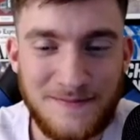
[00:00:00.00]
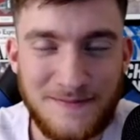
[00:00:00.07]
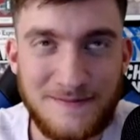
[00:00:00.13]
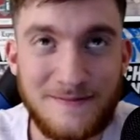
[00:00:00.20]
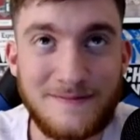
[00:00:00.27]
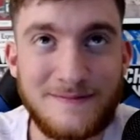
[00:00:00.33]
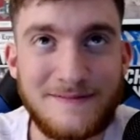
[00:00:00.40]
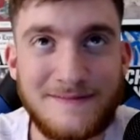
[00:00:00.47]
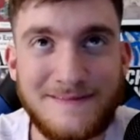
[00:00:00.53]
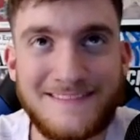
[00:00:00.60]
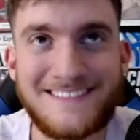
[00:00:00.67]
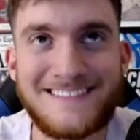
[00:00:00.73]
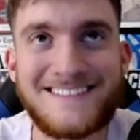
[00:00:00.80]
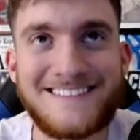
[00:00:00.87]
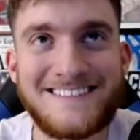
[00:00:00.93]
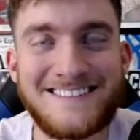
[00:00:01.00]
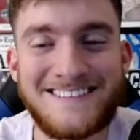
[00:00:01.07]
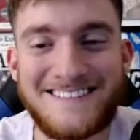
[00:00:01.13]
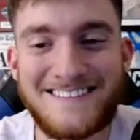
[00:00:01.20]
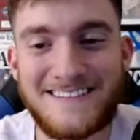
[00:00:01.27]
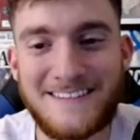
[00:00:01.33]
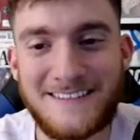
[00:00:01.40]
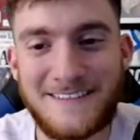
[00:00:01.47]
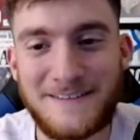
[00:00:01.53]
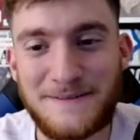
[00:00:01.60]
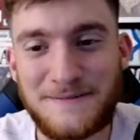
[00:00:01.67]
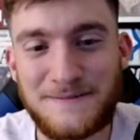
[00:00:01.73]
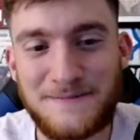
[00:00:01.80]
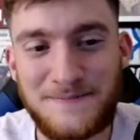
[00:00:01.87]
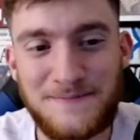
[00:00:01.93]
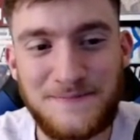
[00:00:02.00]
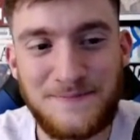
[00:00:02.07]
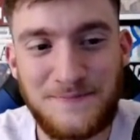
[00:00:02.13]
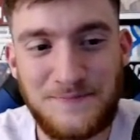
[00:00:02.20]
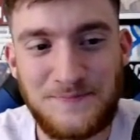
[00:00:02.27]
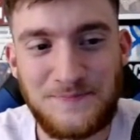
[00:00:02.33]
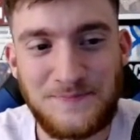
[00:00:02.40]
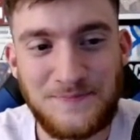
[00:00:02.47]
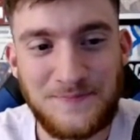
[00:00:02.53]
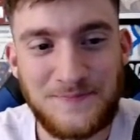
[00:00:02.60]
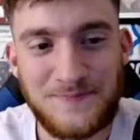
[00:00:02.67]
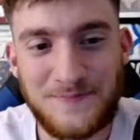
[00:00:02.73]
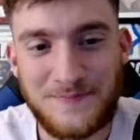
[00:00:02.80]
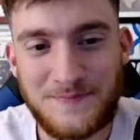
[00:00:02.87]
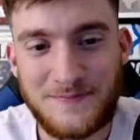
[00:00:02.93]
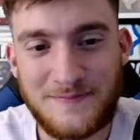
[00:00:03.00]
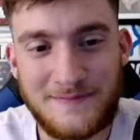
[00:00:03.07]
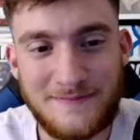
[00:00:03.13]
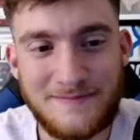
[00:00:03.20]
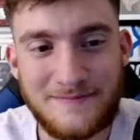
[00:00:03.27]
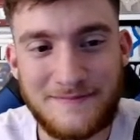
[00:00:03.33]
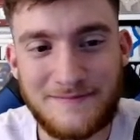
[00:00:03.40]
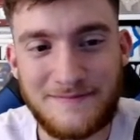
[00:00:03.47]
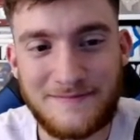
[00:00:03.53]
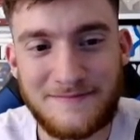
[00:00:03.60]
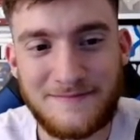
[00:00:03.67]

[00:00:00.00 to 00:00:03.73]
[no speech]